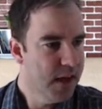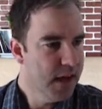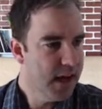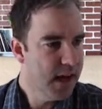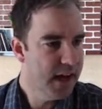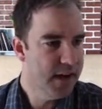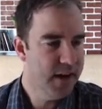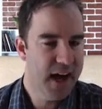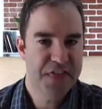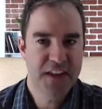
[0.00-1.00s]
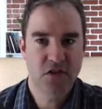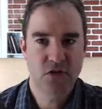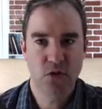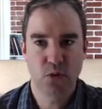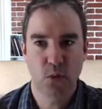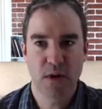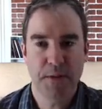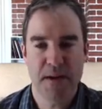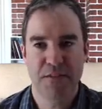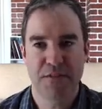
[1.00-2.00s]
I think students will really
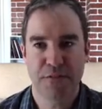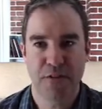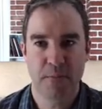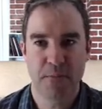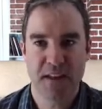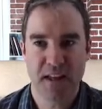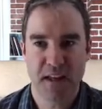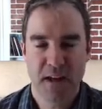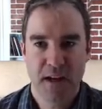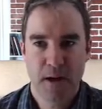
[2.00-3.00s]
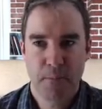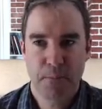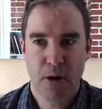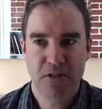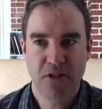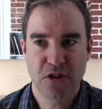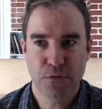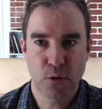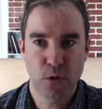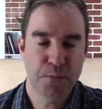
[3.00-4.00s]
benefit from the positive
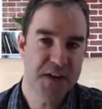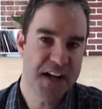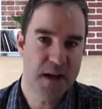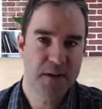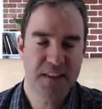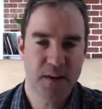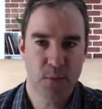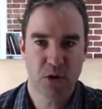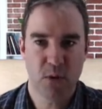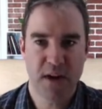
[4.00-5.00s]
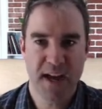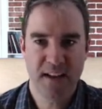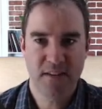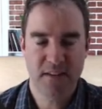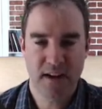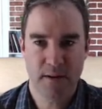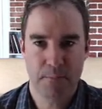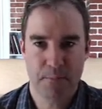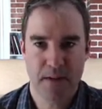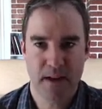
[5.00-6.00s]
group dynamic that we'll create,
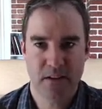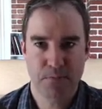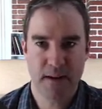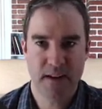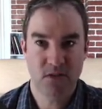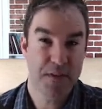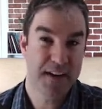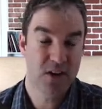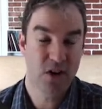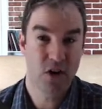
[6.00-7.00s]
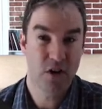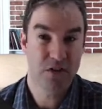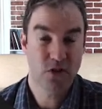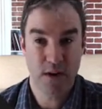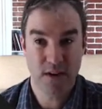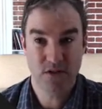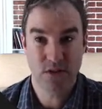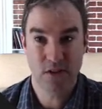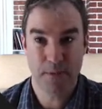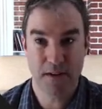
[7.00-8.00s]
a space where they can ask
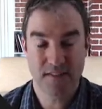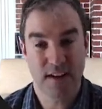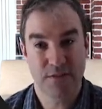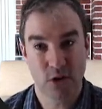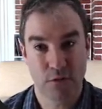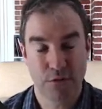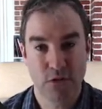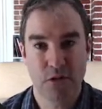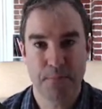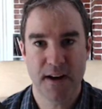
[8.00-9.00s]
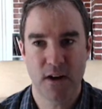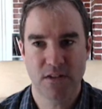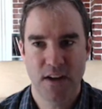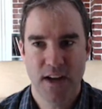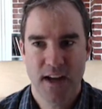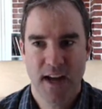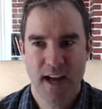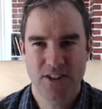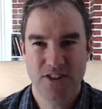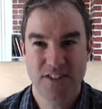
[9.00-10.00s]
questions about stuff they're confused about,
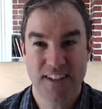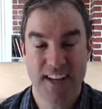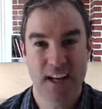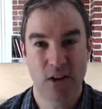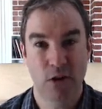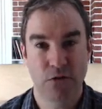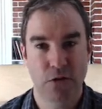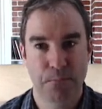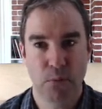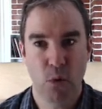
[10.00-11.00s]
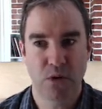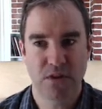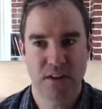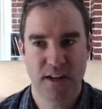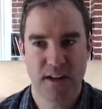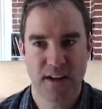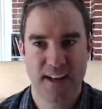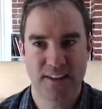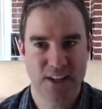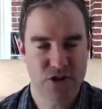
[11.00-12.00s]
and just getting a lot of support
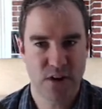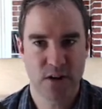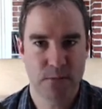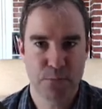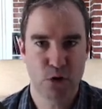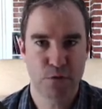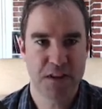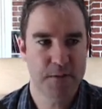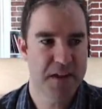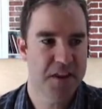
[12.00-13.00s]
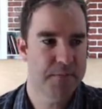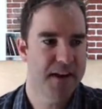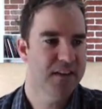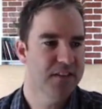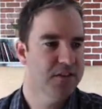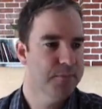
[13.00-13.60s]
as they try to improve in their mathematics.